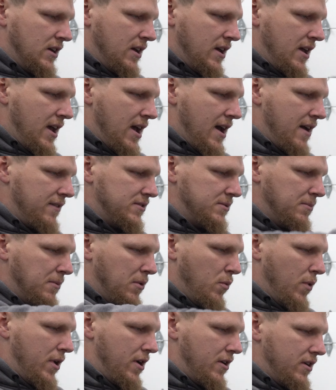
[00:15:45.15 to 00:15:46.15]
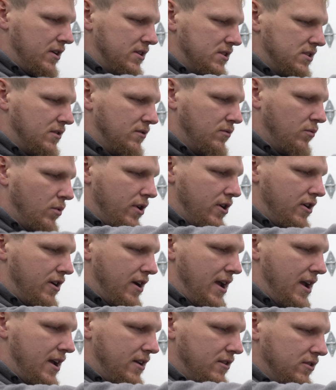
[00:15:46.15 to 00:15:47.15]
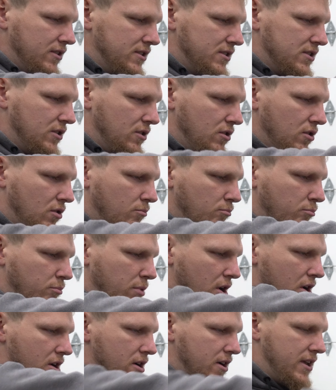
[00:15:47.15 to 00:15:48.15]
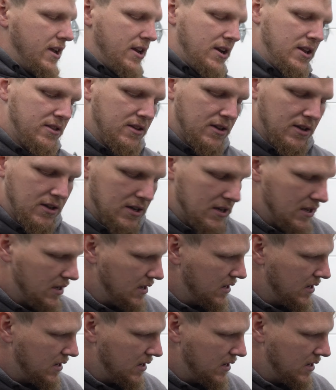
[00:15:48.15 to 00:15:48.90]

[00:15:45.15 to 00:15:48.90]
Have some awareness of where your handle is so you don't bonk anything,